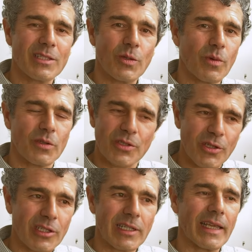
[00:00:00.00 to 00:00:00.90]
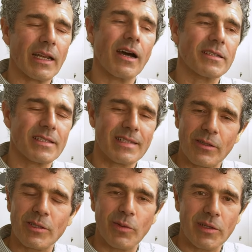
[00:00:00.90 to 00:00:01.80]
You most certainly enhance the
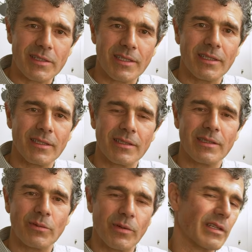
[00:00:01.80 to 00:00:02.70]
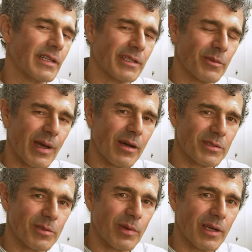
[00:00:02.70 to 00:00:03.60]
sound quality with a linear power
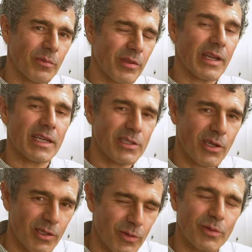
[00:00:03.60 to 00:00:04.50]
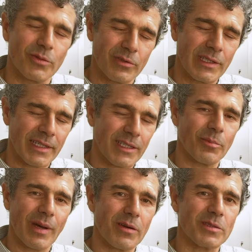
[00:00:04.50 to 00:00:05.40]
supply, with an external linear
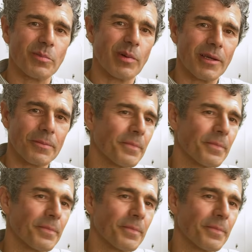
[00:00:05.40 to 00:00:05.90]
power supply,